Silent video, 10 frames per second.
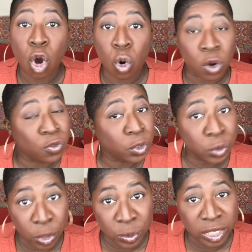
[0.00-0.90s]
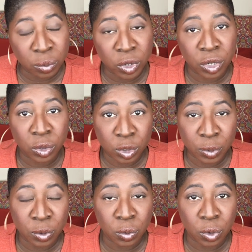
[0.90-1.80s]
or if you know someone who's
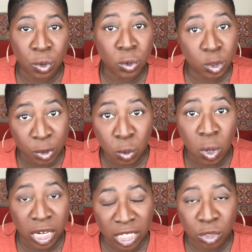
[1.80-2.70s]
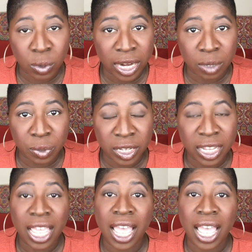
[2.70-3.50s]
been who's been wanting to write a book,